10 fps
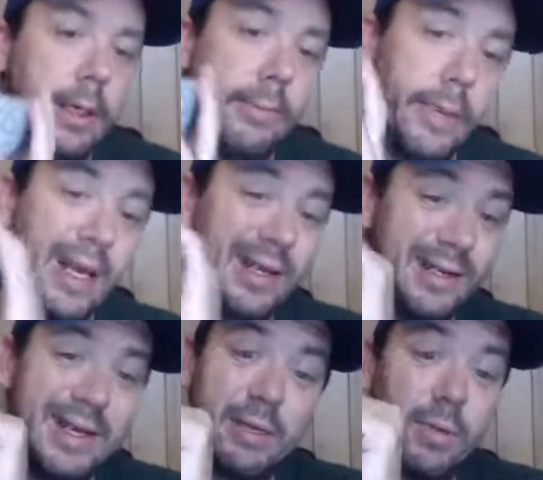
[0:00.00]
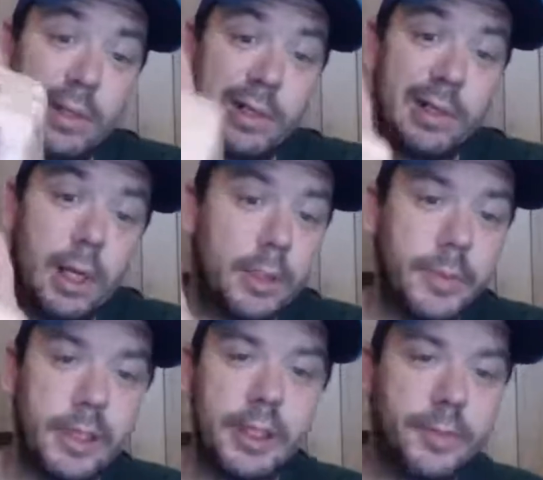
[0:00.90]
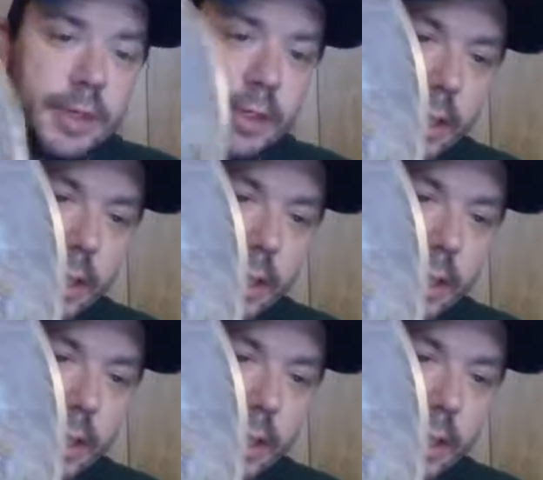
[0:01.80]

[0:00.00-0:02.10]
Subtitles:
mainly because that's what it's gonna cost me to ship this thing.